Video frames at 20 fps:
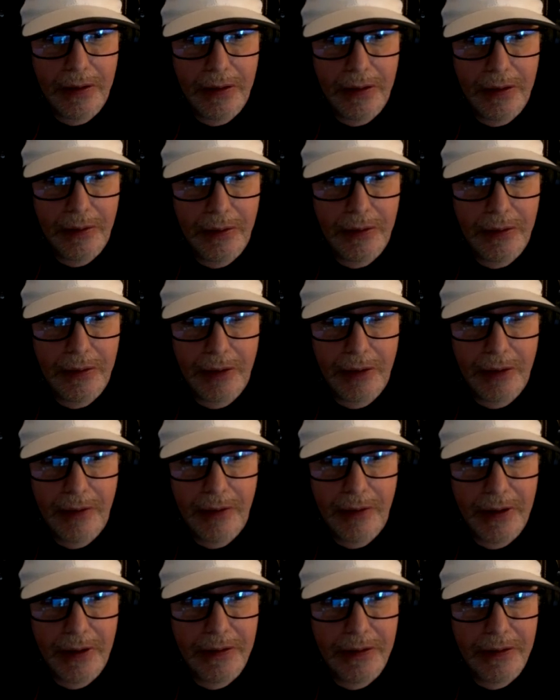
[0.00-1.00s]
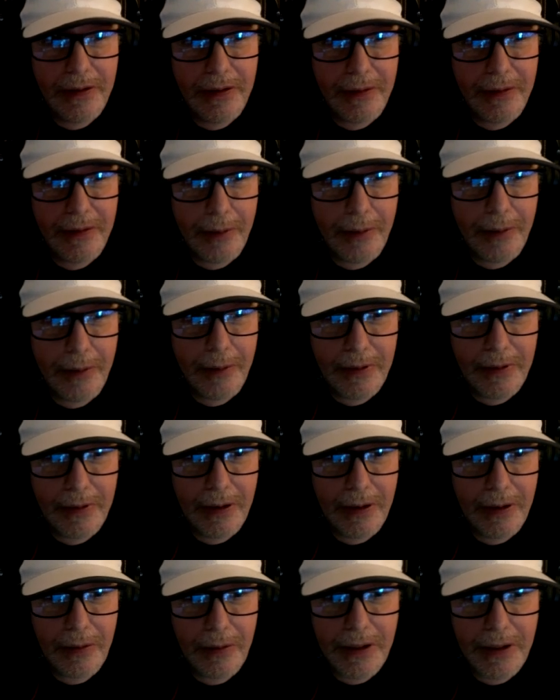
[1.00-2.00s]
she was driving and she said,
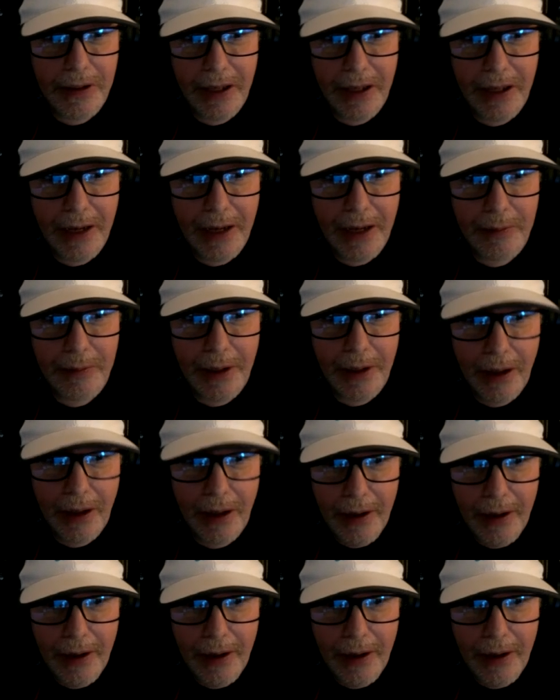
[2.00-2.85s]
she gasped like,